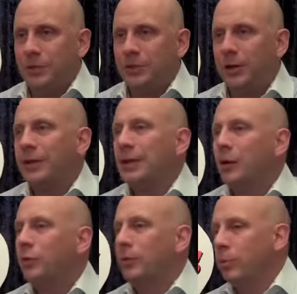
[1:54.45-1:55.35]
So I think I
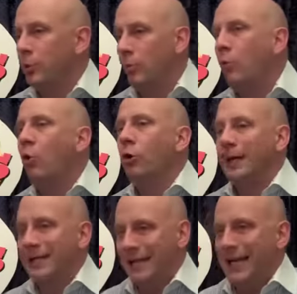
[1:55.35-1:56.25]
would have put more
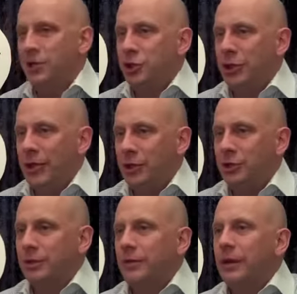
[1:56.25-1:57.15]
into
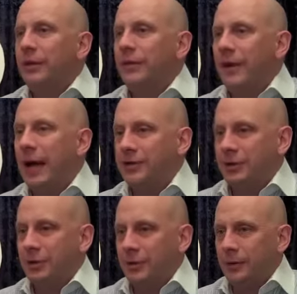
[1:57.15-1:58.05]
education
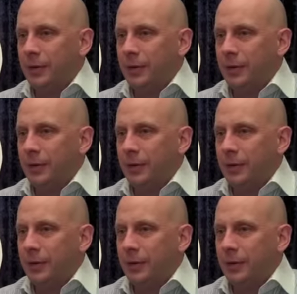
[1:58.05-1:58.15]
faster.